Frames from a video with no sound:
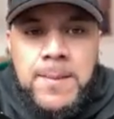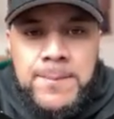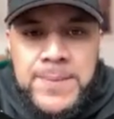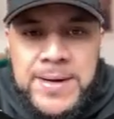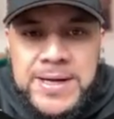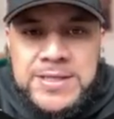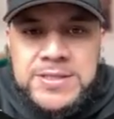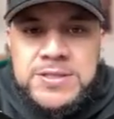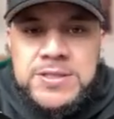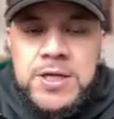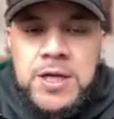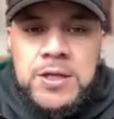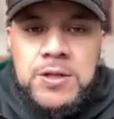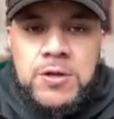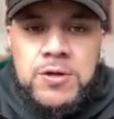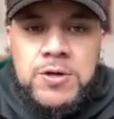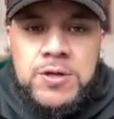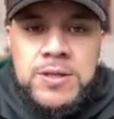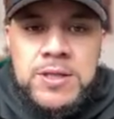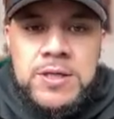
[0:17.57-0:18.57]
but a
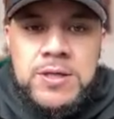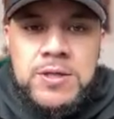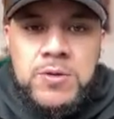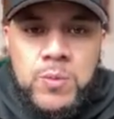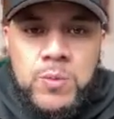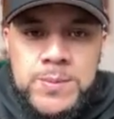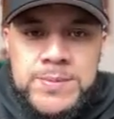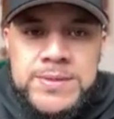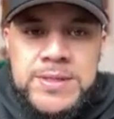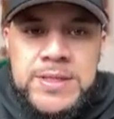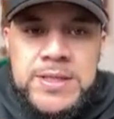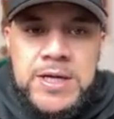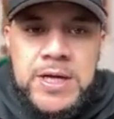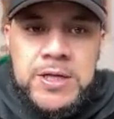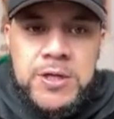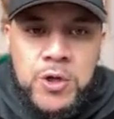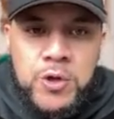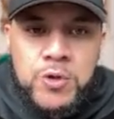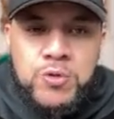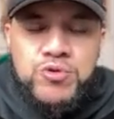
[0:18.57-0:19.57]
lot of the women that I
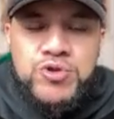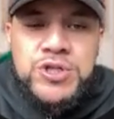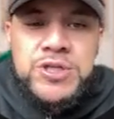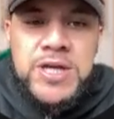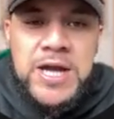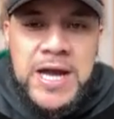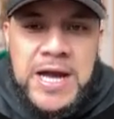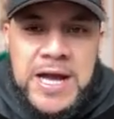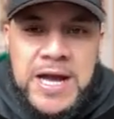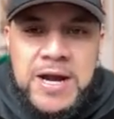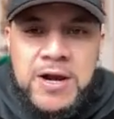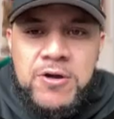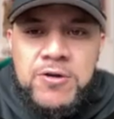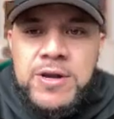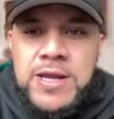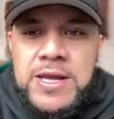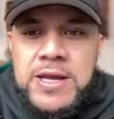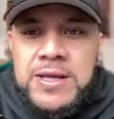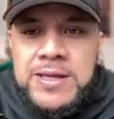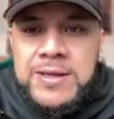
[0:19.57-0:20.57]
coach are
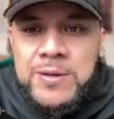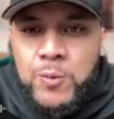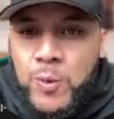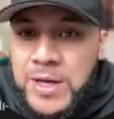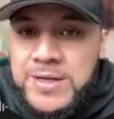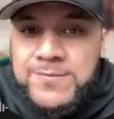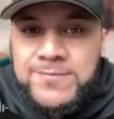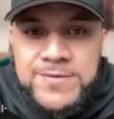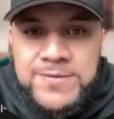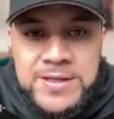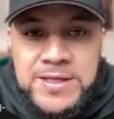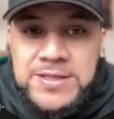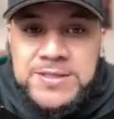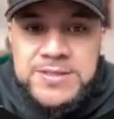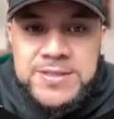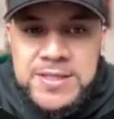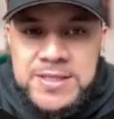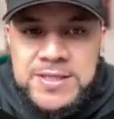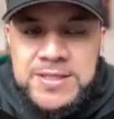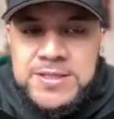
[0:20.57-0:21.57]
one of these
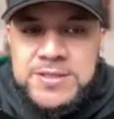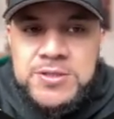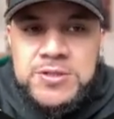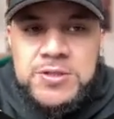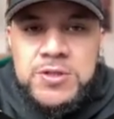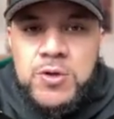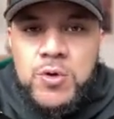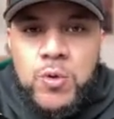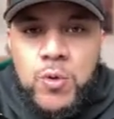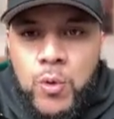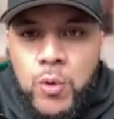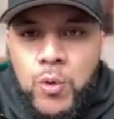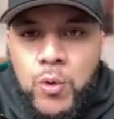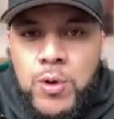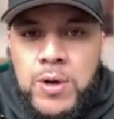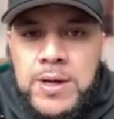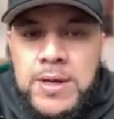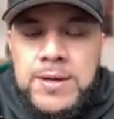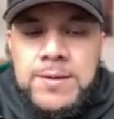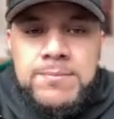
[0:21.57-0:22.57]
things
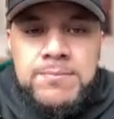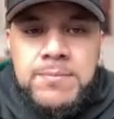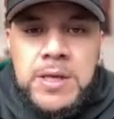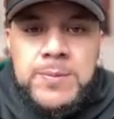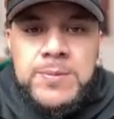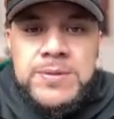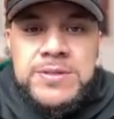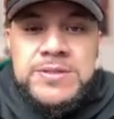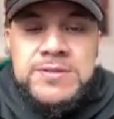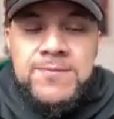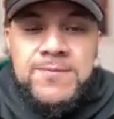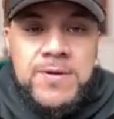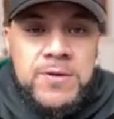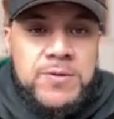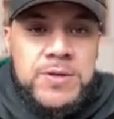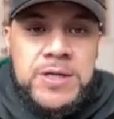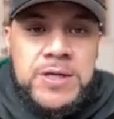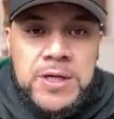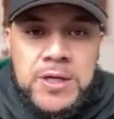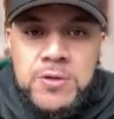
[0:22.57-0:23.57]
or maybe
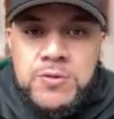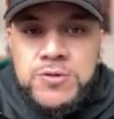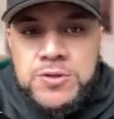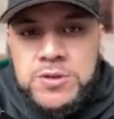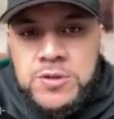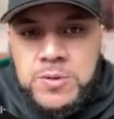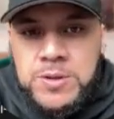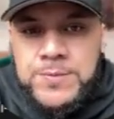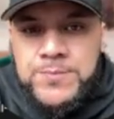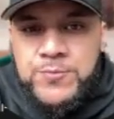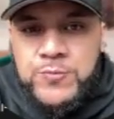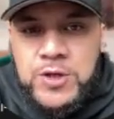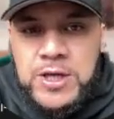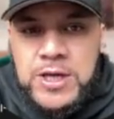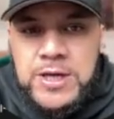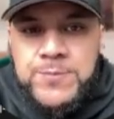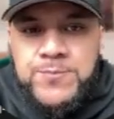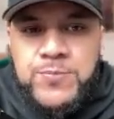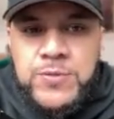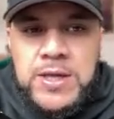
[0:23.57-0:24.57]
very close to it.
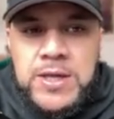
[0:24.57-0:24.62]
Okay.